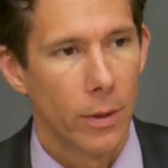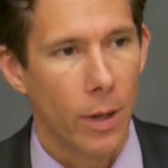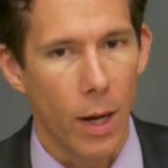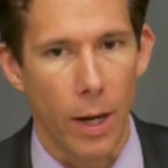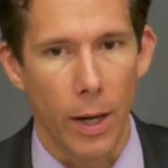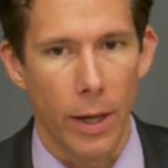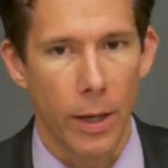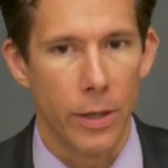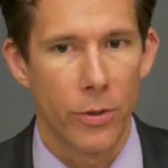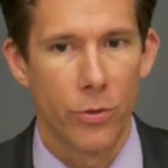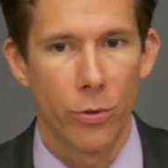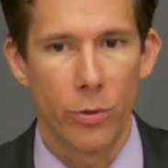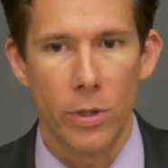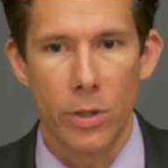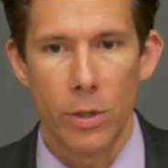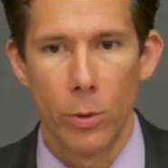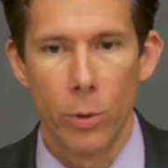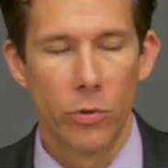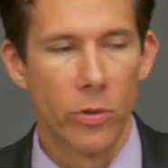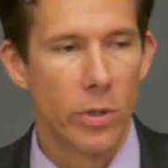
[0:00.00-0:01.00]
I treat
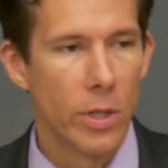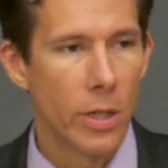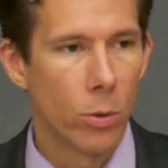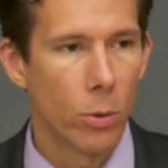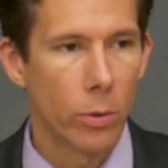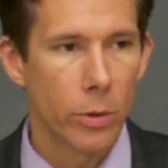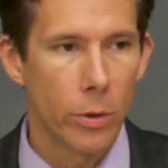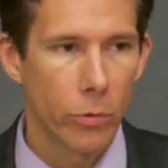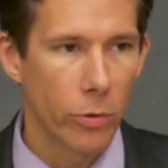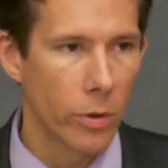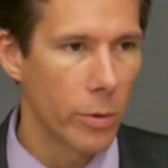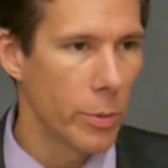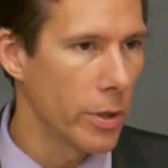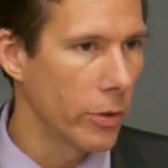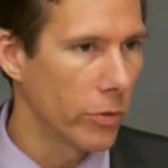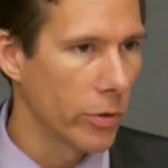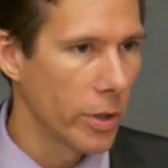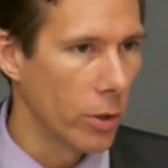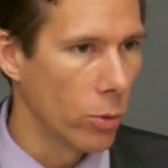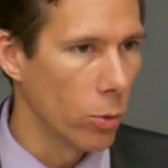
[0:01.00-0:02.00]
you as an equal, you treat me
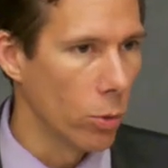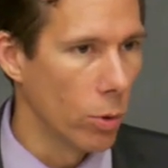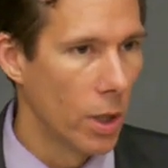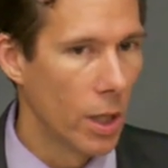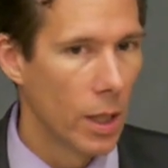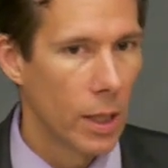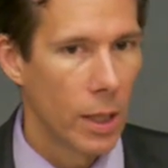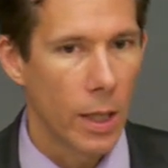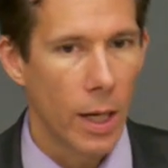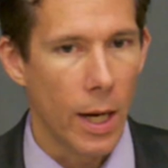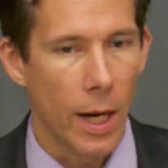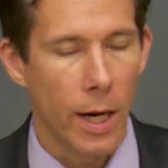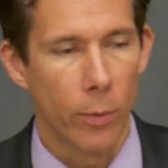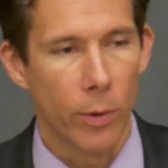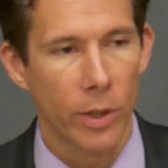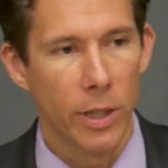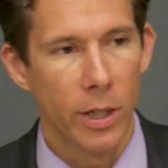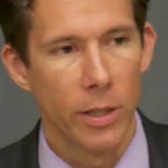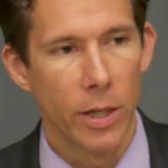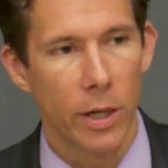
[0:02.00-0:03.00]
as an equal. I
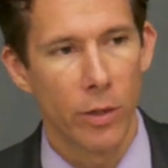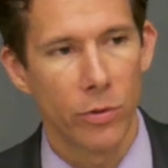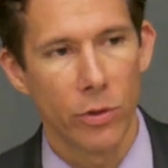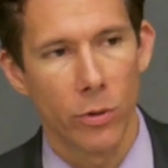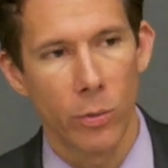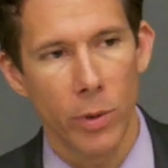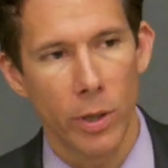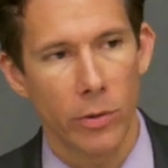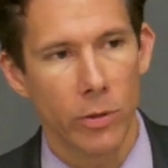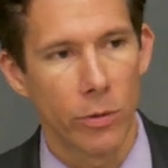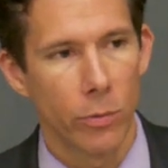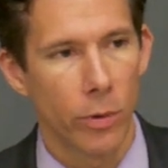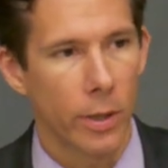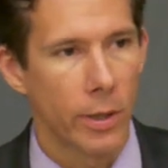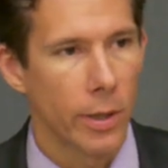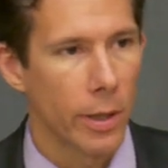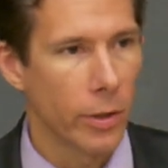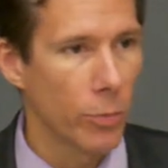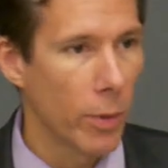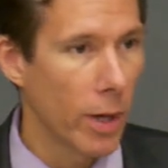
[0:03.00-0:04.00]
recognize your rights, you
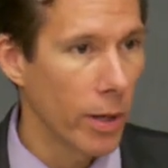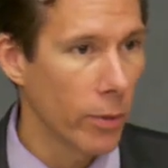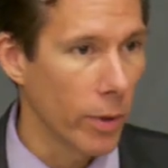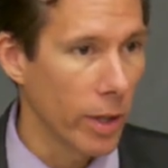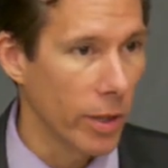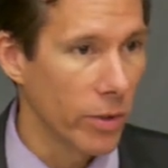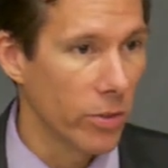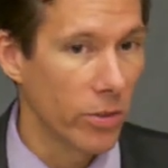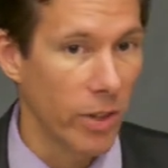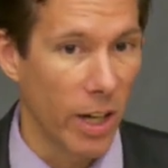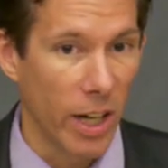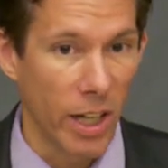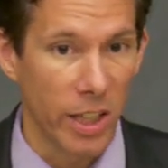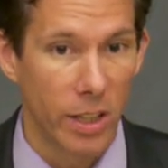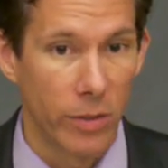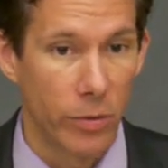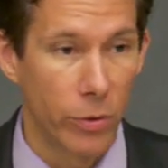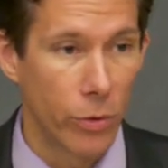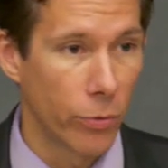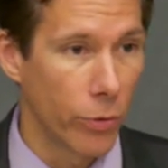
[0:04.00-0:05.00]
recognize my rights. I
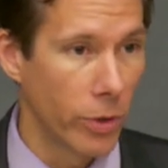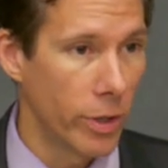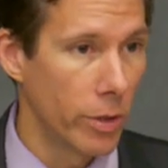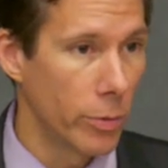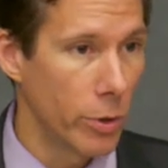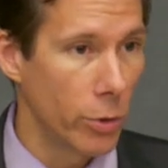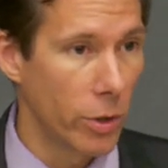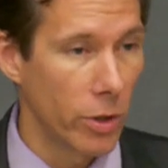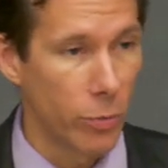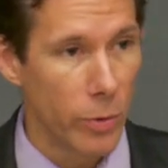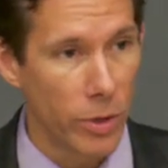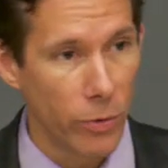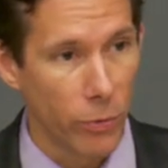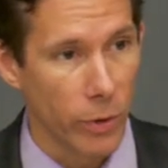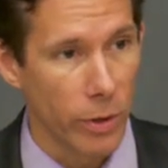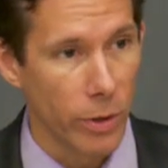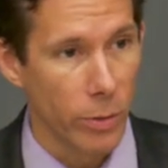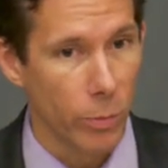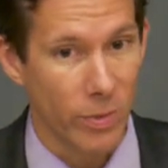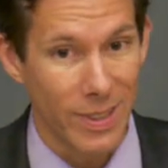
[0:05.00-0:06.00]
give you freedom, you give me
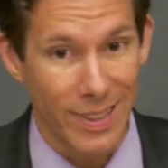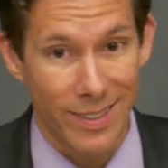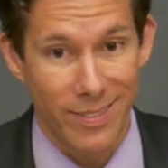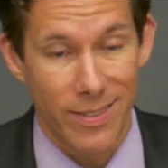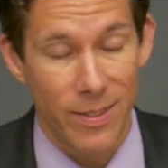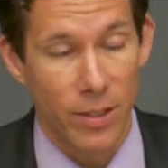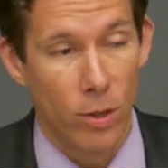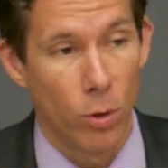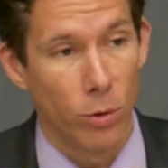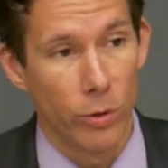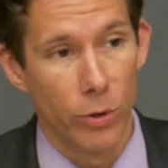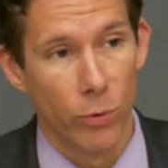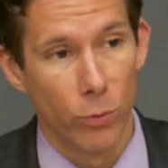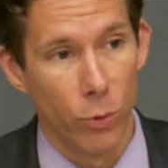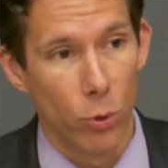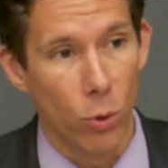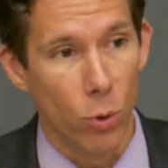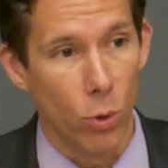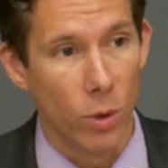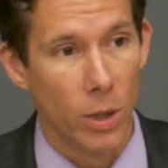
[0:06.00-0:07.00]
freedom. It's the golden
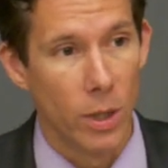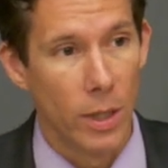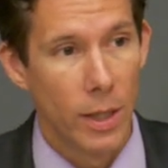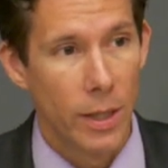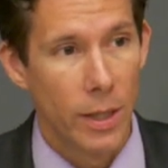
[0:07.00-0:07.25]
rule.